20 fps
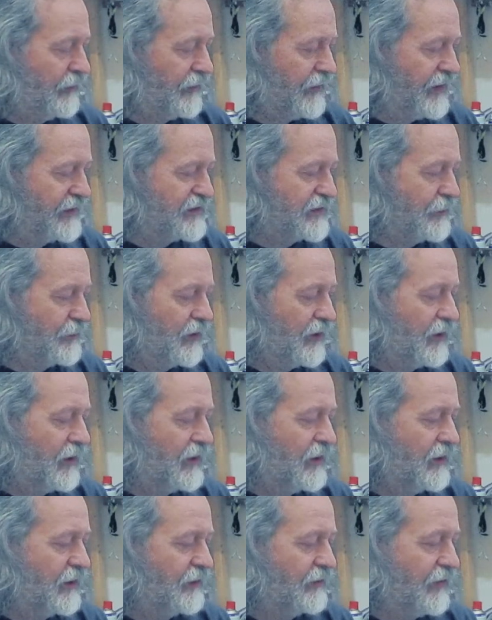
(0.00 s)
There's the
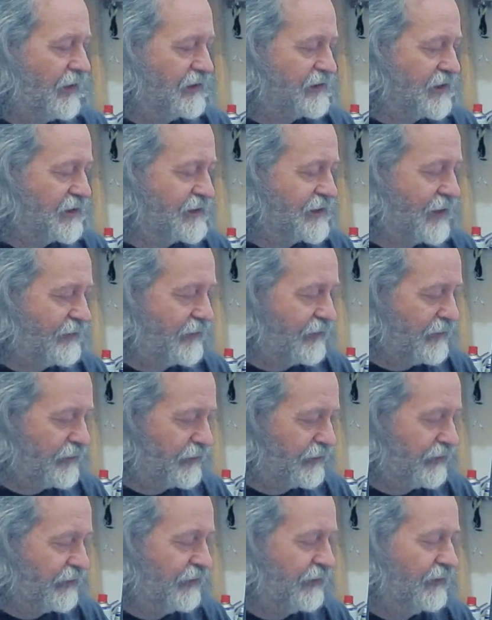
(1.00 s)
minor, there's the
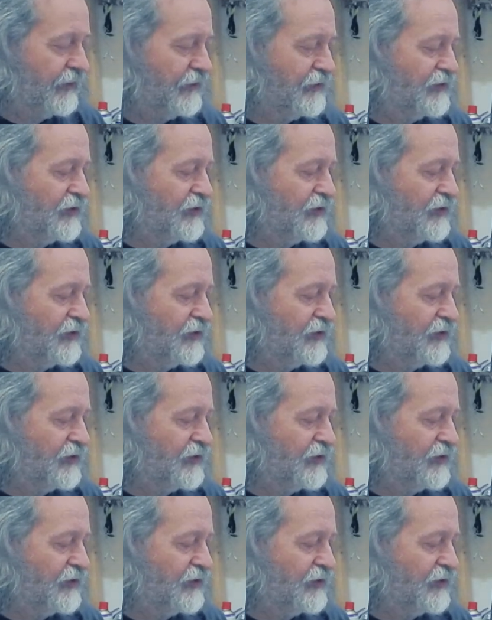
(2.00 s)
7th,